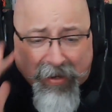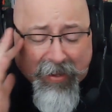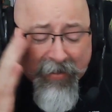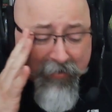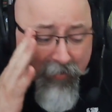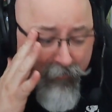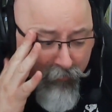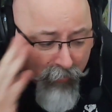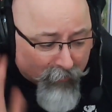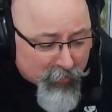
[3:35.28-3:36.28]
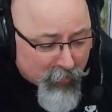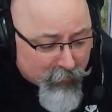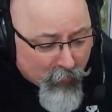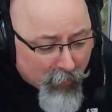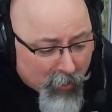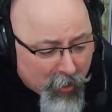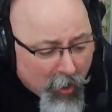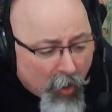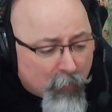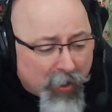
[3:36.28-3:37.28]
enough revenue for it,
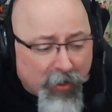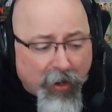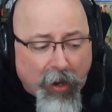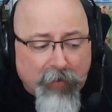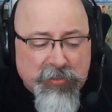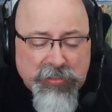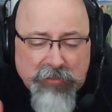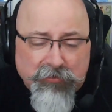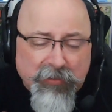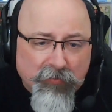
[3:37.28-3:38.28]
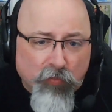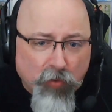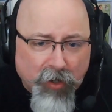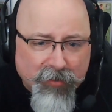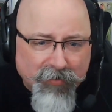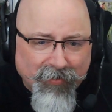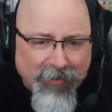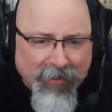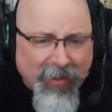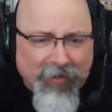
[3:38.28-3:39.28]
but I still didn't want,
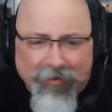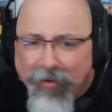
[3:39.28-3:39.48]
again,